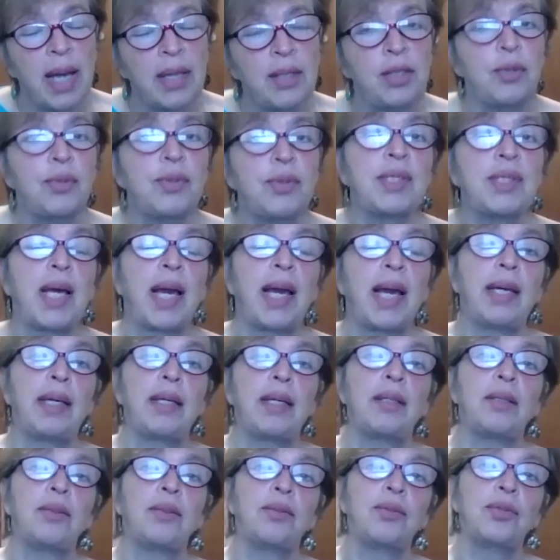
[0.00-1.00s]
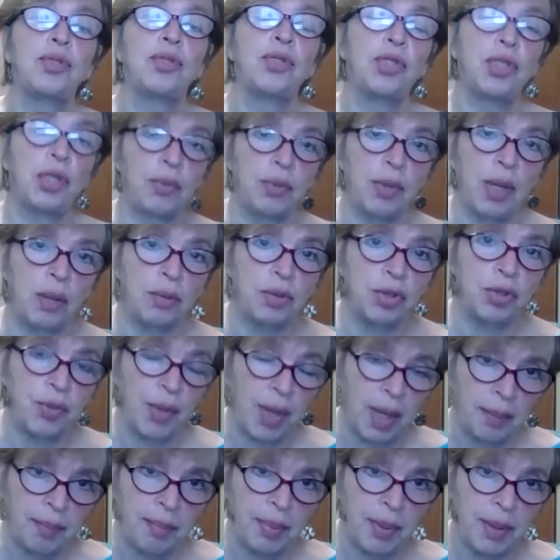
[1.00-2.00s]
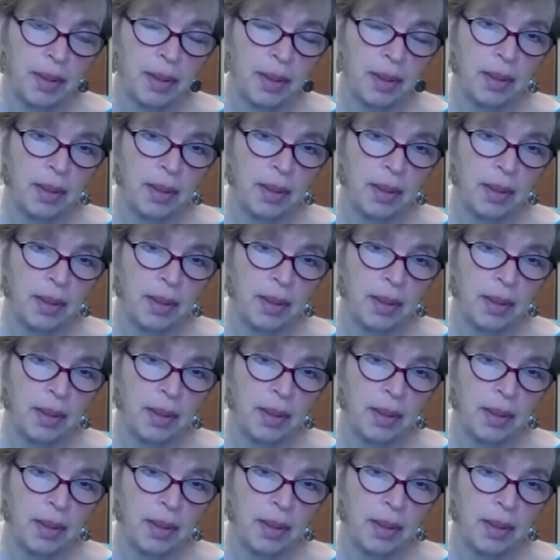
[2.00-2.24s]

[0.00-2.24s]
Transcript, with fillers: and you say two no trump,